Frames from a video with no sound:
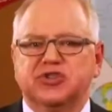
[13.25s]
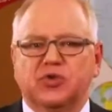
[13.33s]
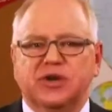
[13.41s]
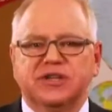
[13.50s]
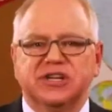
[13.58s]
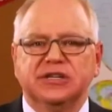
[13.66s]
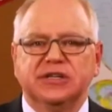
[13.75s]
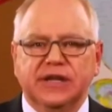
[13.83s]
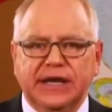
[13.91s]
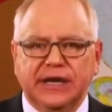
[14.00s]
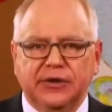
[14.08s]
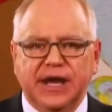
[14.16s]
thrust into
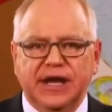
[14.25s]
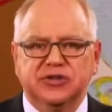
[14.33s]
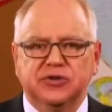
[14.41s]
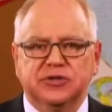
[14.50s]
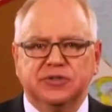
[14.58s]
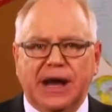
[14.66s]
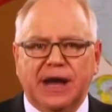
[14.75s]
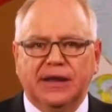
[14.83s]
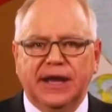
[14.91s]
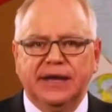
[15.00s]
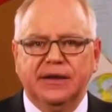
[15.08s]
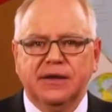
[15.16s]
the international
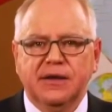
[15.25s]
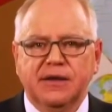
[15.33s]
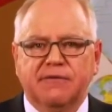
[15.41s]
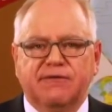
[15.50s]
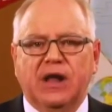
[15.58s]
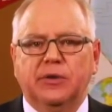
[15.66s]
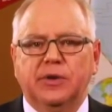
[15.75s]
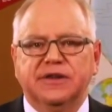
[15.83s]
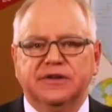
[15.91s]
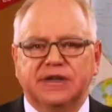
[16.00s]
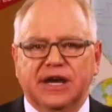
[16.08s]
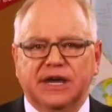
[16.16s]
spotlight following
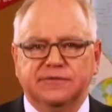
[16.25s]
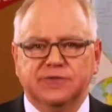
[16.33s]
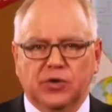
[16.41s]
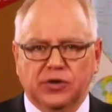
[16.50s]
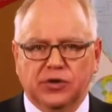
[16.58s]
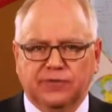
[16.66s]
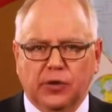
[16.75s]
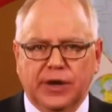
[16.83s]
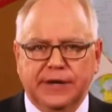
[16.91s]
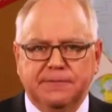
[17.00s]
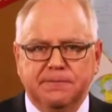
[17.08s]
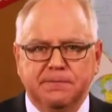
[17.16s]
the death of George
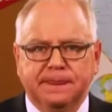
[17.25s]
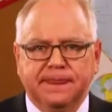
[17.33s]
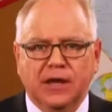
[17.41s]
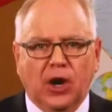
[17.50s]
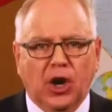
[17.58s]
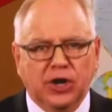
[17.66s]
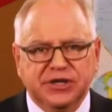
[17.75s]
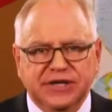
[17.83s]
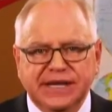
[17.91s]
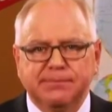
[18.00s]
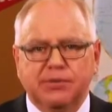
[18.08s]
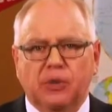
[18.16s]
Floyd. Our
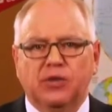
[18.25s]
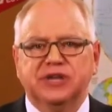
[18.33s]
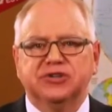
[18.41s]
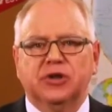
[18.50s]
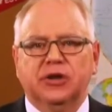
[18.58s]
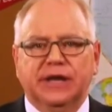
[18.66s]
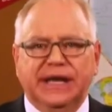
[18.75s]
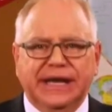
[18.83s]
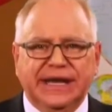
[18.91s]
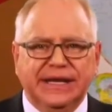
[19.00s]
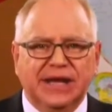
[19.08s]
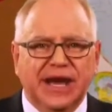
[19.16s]
deep racial
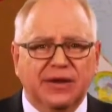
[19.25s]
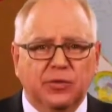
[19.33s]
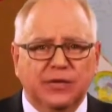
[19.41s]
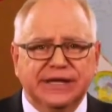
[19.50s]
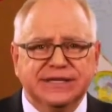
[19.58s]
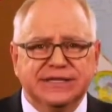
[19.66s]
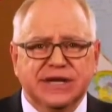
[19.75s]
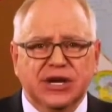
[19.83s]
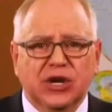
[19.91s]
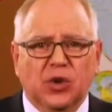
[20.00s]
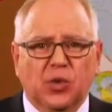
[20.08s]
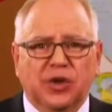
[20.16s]
inequities
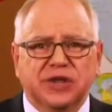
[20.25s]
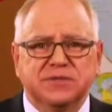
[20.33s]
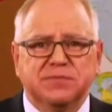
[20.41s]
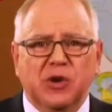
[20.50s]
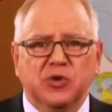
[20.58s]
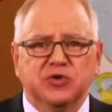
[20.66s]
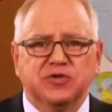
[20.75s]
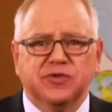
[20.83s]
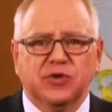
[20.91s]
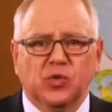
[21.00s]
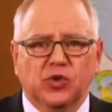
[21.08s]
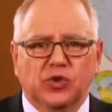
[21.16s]
were exposed for
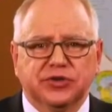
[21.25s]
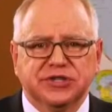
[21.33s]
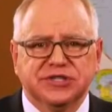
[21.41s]
the world to